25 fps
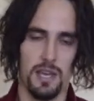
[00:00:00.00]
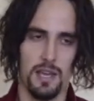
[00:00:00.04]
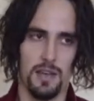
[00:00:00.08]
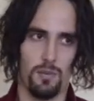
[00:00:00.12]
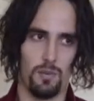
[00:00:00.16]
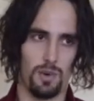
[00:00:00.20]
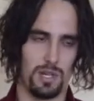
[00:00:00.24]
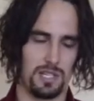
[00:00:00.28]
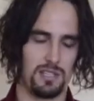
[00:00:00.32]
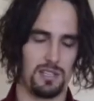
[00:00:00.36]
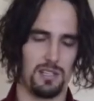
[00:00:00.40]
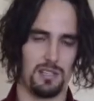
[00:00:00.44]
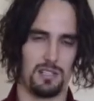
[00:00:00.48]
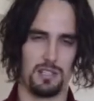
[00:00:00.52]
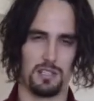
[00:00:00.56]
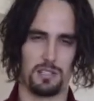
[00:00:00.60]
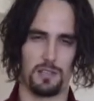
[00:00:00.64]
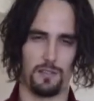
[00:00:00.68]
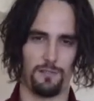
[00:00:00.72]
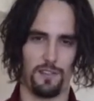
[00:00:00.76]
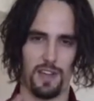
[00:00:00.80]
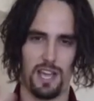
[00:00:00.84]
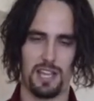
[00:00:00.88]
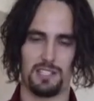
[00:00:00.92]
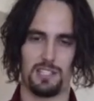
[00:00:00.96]
Which is just a
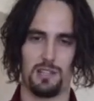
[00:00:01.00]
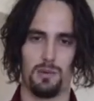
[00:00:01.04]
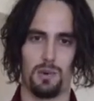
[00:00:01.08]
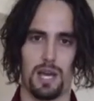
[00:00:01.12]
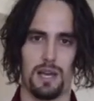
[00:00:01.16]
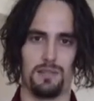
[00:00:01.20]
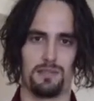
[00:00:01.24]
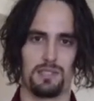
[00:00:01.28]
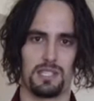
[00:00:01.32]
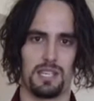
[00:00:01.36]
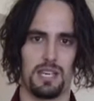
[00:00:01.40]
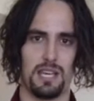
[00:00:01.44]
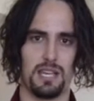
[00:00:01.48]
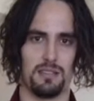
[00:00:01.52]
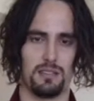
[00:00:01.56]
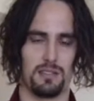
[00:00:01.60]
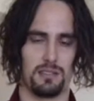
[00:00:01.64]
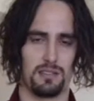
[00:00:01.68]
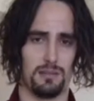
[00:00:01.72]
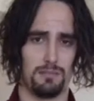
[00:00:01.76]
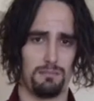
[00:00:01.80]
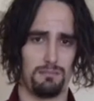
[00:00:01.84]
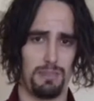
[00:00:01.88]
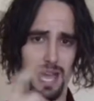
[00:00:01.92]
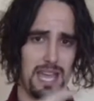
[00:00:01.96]
fancy way of saying that
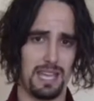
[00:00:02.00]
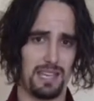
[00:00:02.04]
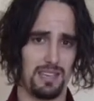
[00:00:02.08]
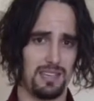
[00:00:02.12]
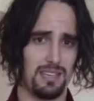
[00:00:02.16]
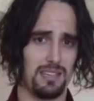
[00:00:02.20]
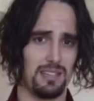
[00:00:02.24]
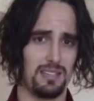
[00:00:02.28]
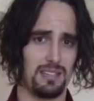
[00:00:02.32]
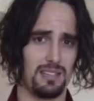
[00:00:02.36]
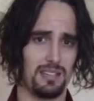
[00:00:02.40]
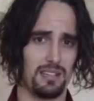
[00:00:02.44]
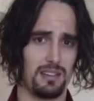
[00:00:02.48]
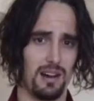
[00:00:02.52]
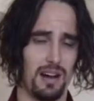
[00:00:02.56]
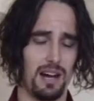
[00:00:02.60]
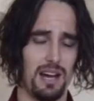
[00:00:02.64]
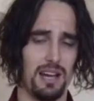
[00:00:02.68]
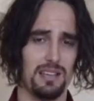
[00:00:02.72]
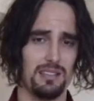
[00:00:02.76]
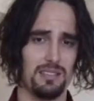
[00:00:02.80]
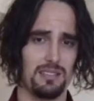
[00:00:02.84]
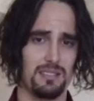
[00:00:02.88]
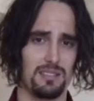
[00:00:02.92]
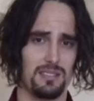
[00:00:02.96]
the banking
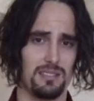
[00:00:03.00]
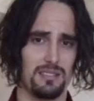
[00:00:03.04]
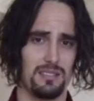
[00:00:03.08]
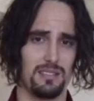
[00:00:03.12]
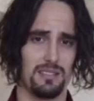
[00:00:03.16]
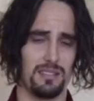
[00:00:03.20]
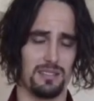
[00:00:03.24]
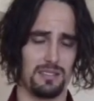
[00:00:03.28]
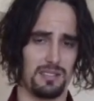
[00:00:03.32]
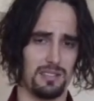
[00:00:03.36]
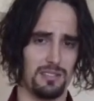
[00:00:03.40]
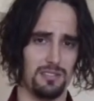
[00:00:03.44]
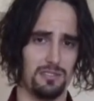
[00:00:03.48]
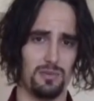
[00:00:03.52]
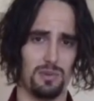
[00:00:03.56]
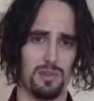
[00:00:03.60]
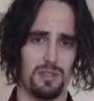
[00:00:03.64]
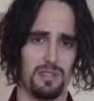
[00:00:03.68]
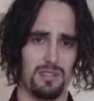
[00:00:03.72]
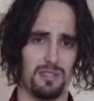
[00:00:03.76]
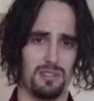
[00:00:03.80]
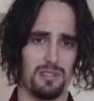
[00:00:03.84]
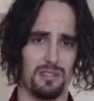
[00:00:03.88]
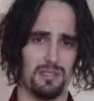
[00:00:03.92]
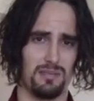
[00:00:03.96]
guys that deal
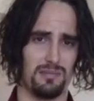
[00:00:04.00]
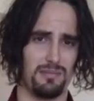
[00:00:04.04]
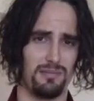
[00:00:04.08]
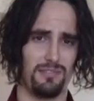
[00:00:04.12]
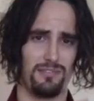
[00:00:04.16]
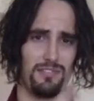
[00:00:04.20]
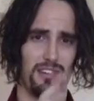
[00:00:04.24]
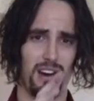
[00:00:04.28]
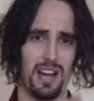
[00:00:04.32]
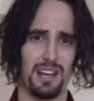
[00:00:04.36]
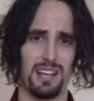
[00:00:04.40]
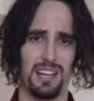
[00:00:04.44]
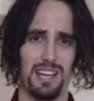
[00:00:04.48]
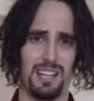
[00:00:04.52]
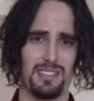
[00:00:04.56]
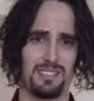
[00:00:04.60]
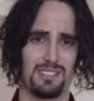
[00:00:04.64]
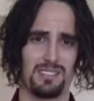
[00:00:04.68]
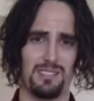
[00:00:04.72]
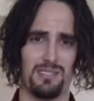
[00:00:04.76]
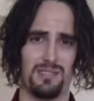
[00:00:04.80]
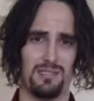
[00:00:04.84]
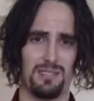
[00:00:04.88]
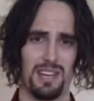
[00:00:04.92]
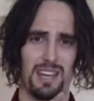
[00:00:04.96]
with the finance
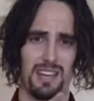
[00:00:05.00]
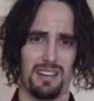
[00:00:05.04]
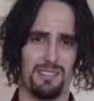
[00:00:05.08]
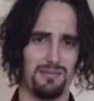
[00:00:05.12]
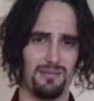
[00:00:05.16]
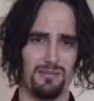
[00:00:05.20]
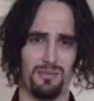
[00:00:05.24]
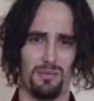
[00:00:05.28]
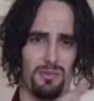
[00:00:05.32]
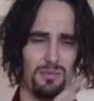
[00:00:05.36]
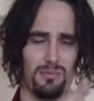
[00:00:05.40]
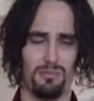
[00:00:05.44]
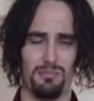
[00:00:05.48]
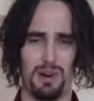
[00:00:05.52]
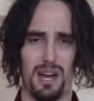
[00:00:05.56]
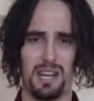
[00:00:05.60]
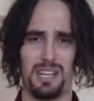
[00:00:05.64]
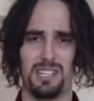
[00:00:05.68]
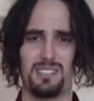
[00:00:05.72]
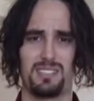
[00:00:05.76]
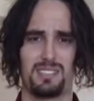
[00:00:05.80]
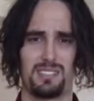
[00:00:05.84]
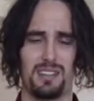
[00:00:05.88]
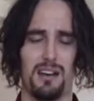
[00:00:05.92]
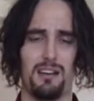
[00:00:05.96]
and all that
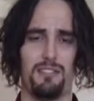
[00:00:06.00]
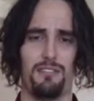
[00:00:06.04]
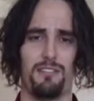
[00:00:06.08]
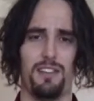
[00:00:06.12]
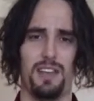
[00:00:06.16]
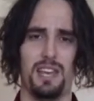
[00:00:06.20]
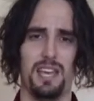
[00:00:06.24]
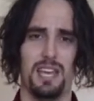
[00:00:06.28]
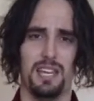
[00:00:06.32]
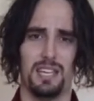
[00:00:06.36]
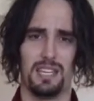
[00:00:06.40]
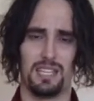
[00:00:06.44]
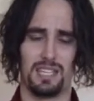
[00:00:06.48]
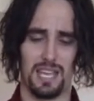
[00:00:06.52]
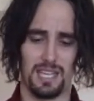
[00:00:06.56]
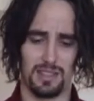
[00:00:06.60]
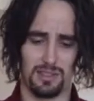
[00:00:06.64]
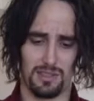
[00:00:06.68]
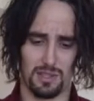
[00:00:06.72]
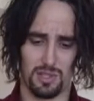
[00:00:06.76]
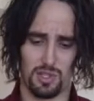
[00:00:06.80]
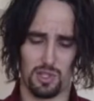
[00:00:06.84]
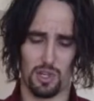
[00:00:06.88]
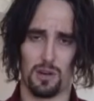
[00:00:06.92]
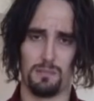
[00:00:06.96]
money stuff, get
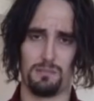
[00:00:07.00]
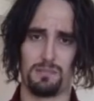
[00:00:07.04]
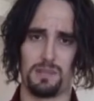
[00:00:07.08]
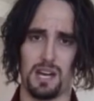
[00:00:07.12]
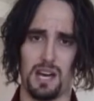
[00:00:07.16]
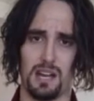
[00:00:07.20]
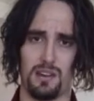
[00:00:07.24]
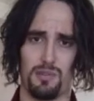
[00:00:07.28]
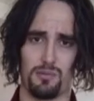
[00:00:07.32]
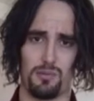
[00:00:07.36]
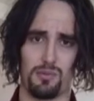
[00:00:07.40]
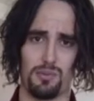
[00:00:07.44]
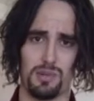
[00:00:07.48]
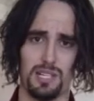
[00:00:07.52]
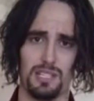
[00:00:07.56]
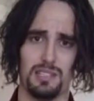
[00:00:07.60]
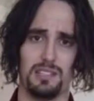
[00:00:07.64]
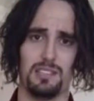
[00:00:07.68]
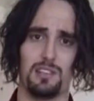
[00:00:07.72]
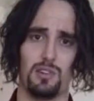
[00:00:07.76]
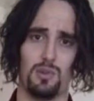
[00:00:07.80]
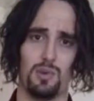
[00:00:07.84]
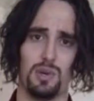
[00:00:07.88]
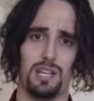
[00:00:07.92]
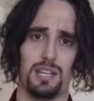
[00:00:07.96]
the job done
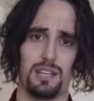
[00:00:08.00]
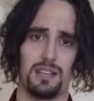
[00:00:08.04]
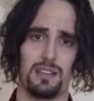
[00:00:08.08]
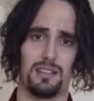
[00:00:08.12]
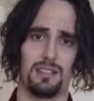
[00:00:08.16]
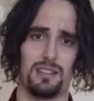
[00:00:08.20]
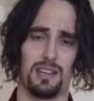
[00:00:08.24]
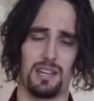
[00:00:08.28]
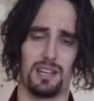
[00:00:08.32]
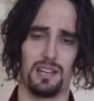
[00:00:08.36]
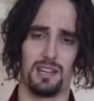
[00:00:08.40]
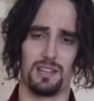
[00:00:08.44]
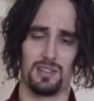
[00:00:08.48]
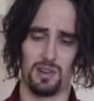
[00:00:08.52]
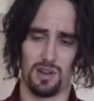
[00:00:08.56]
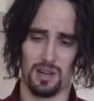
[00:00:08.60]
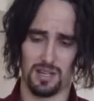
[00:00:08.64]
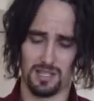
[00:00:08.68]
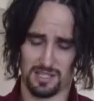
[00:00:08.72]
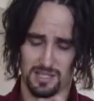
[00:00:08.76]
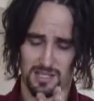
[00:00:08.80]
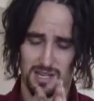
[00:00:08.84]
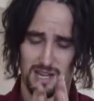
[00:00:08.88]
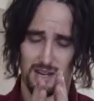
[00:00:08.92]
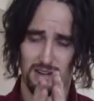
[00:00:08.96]
really quick. They get
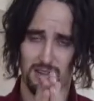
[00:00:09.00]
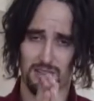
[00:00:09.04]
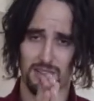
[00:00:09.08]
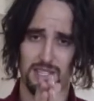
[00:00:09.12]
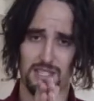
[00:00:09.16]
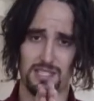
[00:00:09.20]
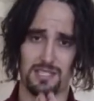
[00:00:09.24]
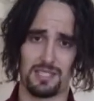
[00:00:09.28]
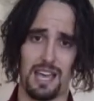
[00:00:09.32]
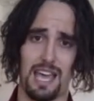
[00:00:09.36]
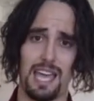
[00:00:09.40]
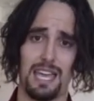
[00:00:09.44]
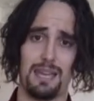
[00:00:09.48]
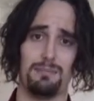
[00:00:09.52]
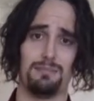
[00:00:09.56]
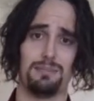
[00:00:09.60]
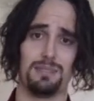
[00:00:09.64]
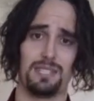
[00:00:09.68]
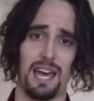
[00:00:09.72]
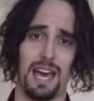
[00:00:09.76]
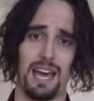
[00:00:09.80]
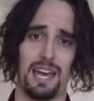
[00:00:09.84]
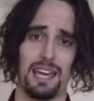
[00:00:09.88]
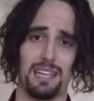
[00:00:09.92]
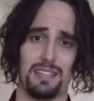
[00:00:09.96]
it done on the same
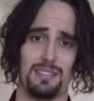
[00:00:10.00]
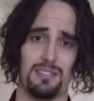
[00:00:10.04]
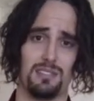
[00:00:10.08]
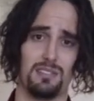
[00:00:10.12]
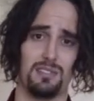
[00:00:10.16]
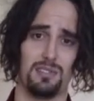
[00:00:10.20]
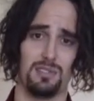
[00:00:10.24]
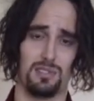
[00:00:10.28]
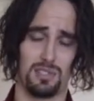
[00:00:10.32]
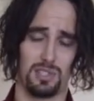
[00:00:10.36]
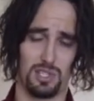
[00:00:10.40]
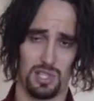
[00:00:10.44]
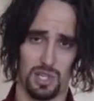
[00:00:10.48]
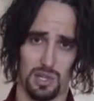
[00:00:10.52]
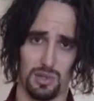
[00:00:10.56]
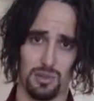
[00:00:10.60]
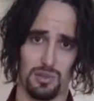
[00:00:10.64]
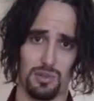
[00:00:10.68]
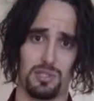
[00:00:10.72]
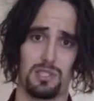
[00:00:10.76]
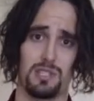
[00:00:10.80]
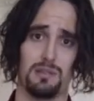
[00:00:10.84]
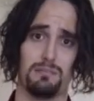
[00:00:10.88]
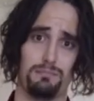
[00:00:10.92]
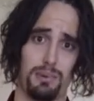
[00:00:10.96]
day that you
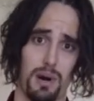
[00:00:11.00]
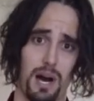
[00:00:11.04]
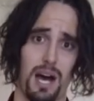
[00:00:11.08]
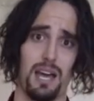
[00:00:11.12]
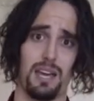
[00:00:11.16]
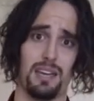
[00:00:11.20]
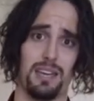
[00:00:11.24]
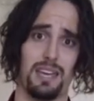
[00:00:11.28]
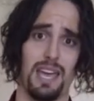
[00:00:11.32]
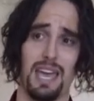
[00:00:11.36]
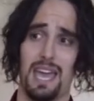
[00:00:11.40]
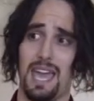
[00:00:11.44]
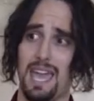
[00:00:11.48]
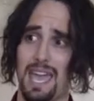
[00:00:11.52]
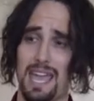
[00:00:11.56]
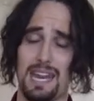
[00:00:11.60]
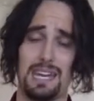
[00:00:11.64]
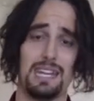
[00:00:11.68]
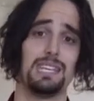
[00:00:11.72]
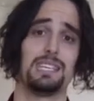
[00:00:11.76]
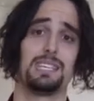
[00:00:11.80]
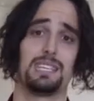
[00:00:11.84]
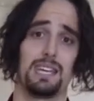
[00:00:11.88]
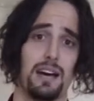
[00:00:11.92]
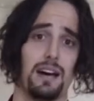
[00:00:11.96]
choose to buy
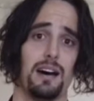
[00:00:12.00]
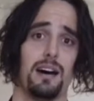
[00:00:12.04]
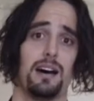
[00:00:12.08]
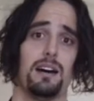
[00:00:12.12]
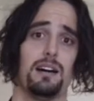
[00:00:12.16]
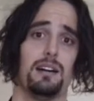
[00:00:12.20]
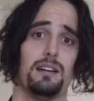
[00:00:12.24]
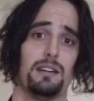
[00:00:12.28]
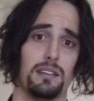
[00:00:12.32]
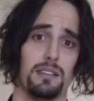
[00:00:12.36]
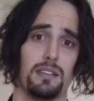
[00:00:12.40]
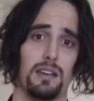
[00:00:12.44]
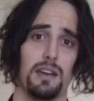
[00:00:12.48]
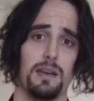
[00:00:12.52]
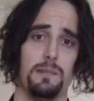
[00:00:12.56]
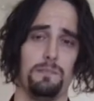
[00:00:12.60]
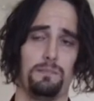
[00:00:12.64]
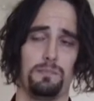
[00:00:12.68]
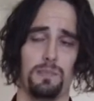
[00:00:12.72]
any car, okay?